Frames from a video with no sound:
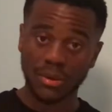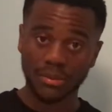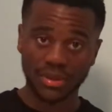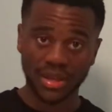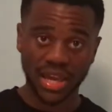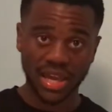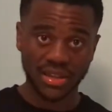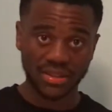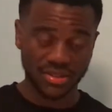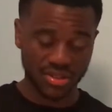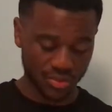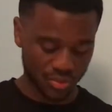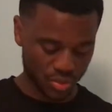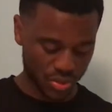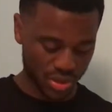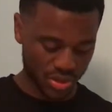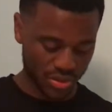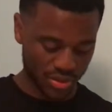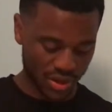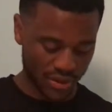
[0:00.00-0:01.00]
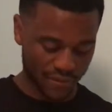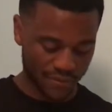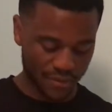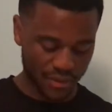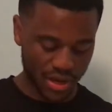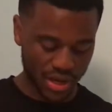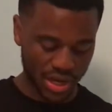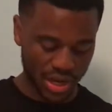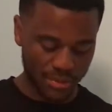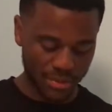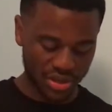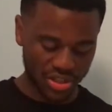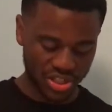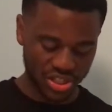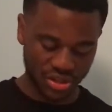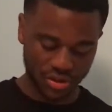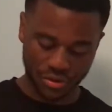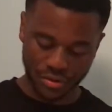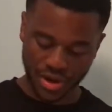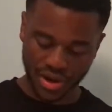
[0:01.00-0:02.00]
I'm getting somewhere. I feel like I'm actually
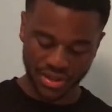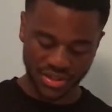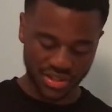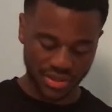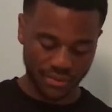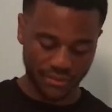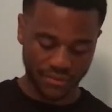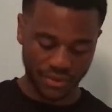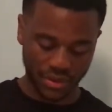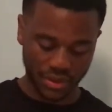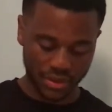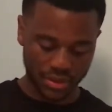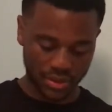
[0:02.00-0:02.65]
creating something.